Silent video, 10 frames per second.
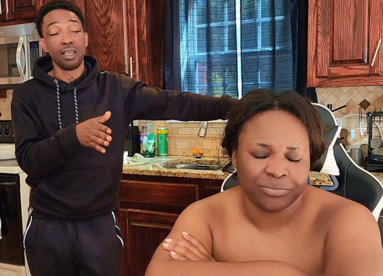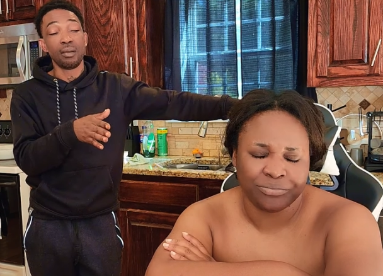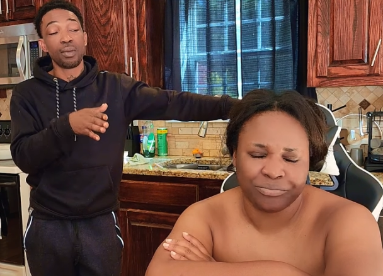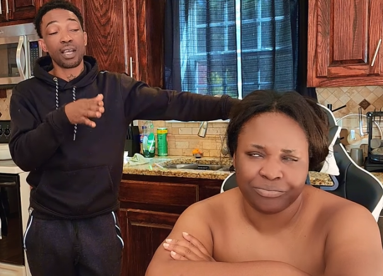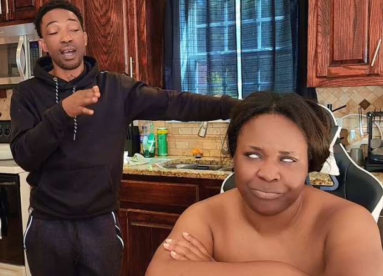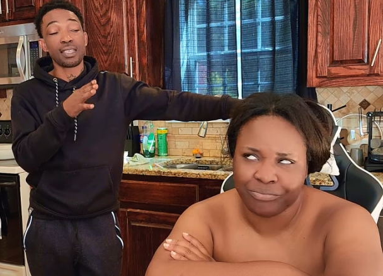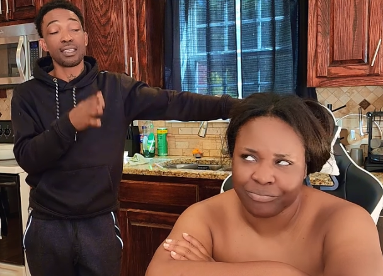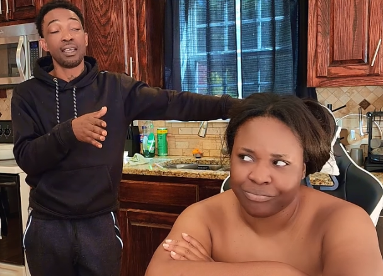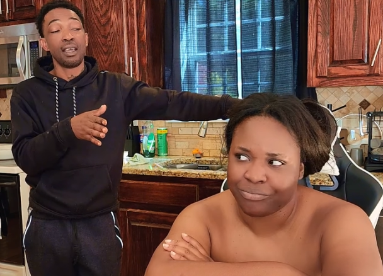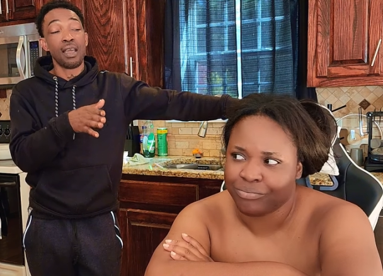Speaker 1: Because
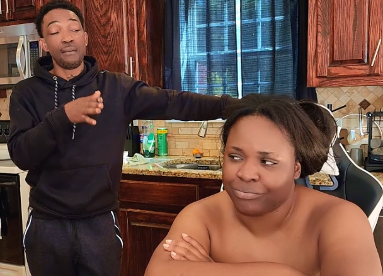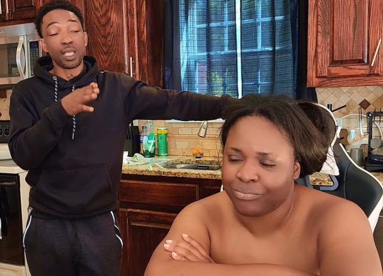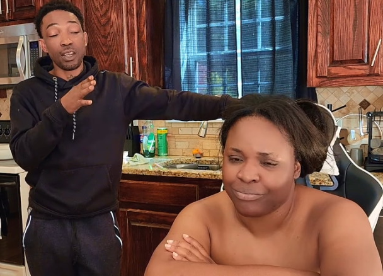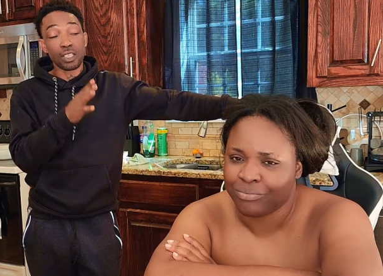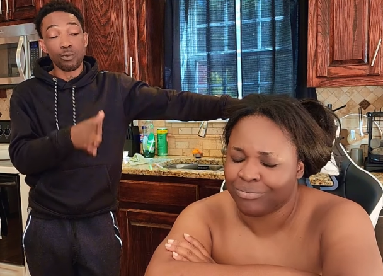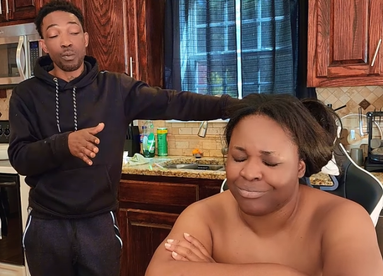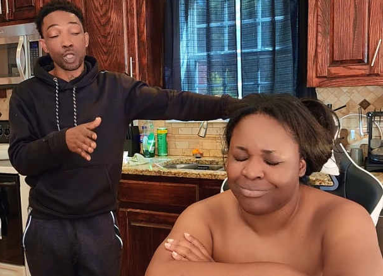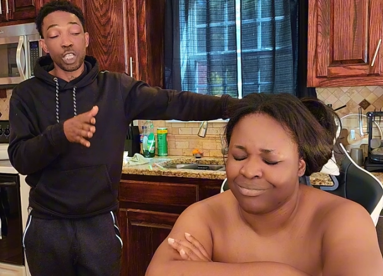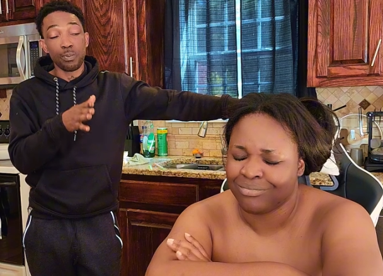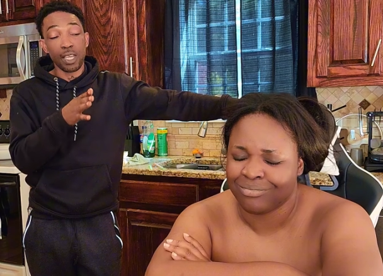let me tell you something, when I
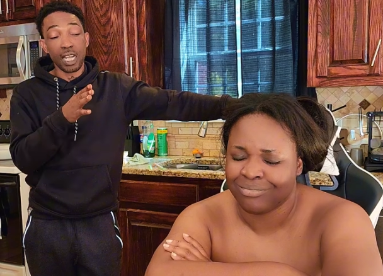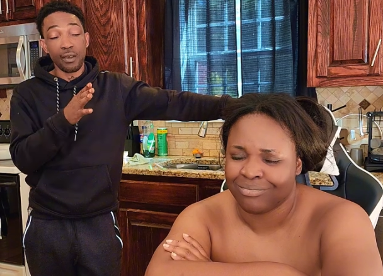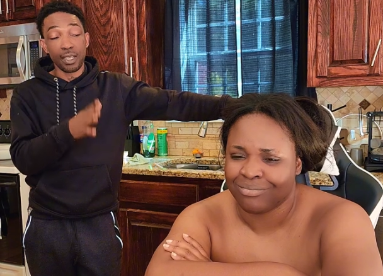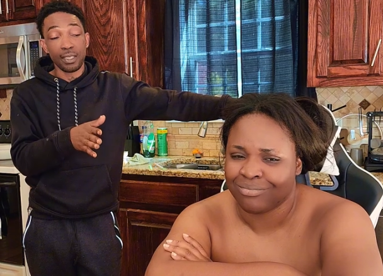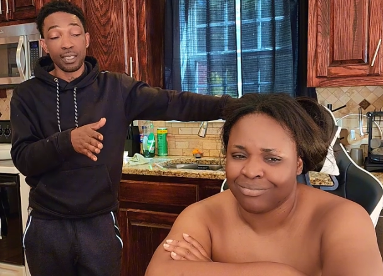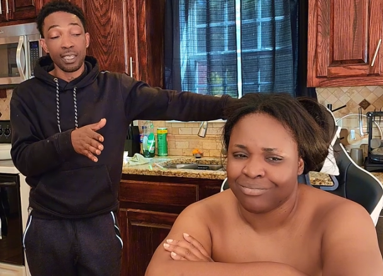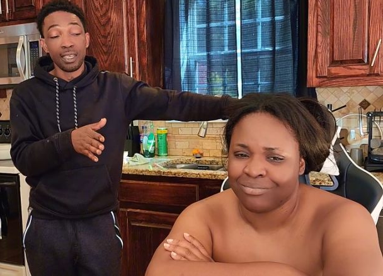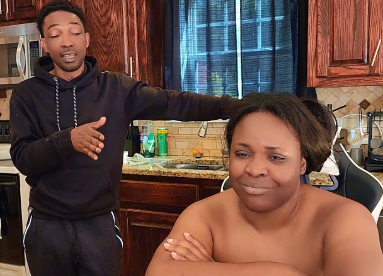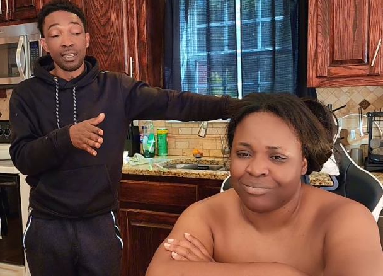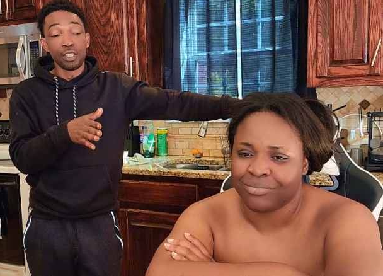cheat from you already,
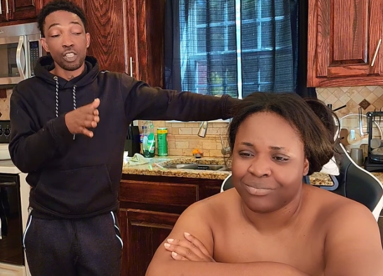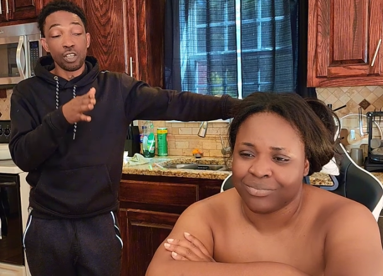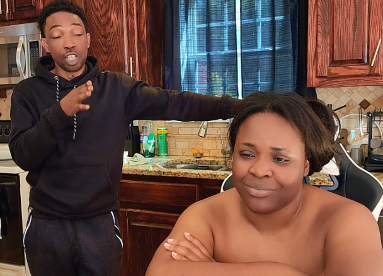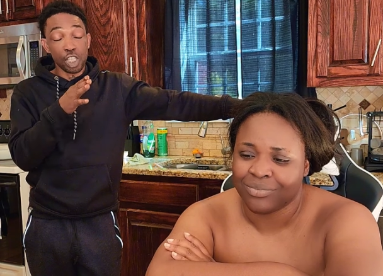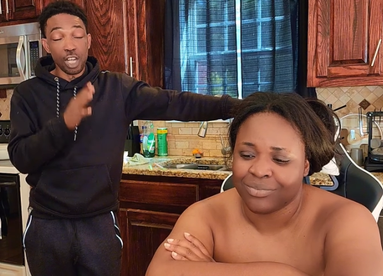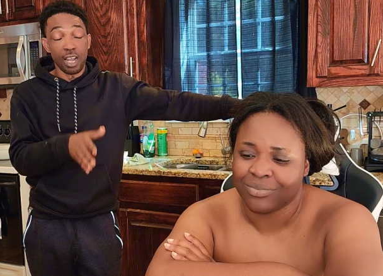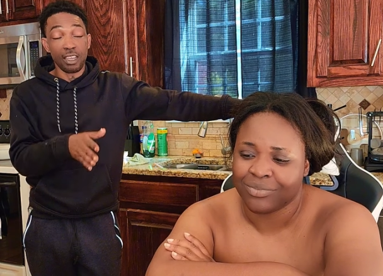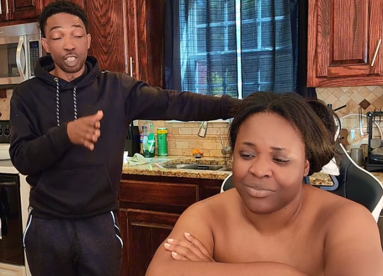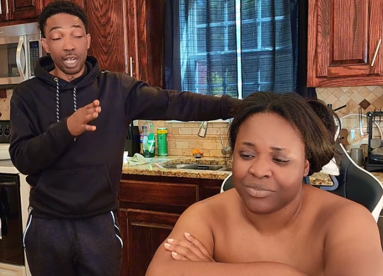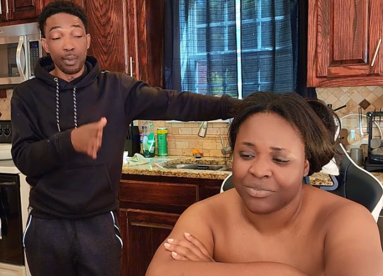you're, you're shocked and
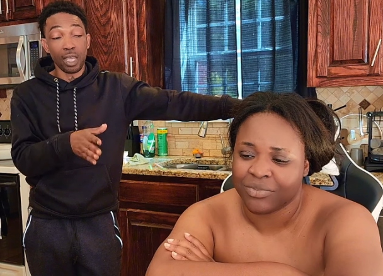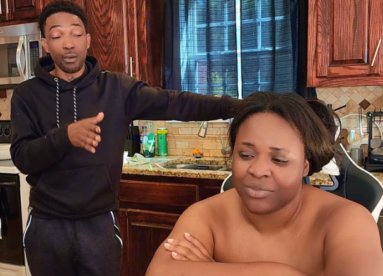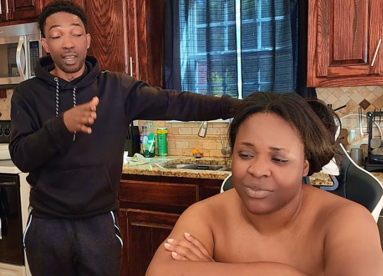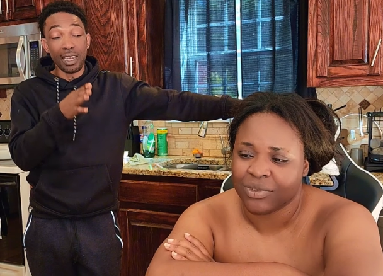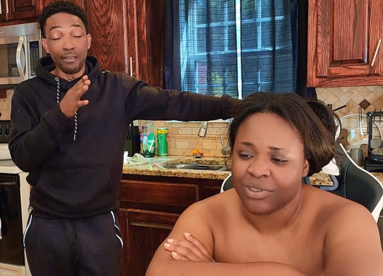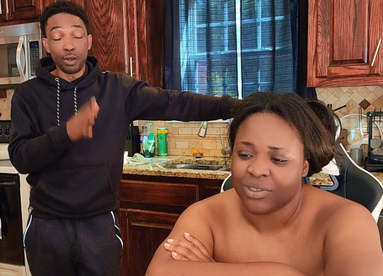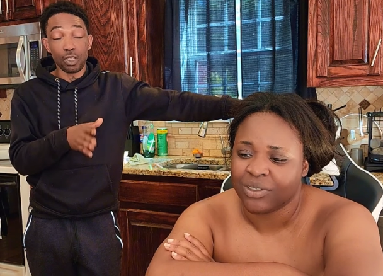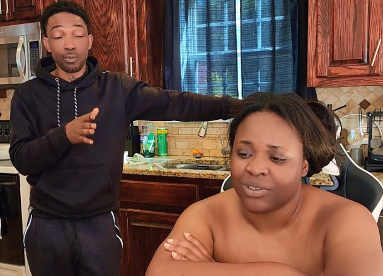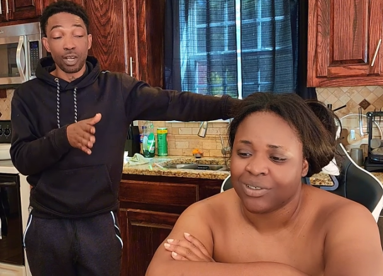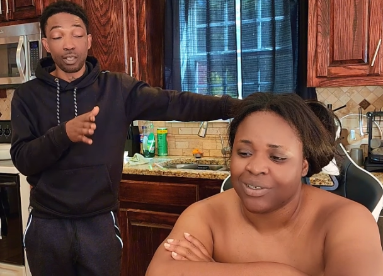you're jacked down here. I never know
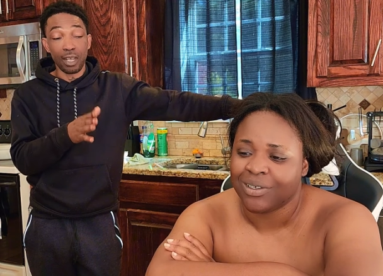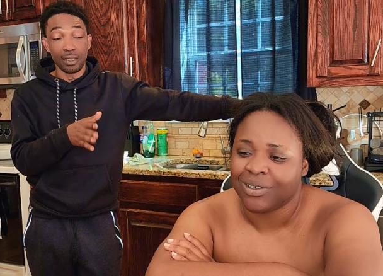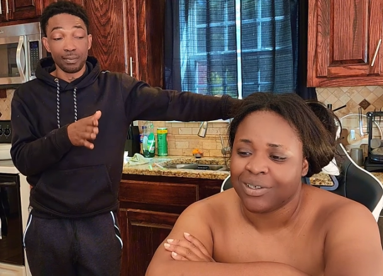someone to do that.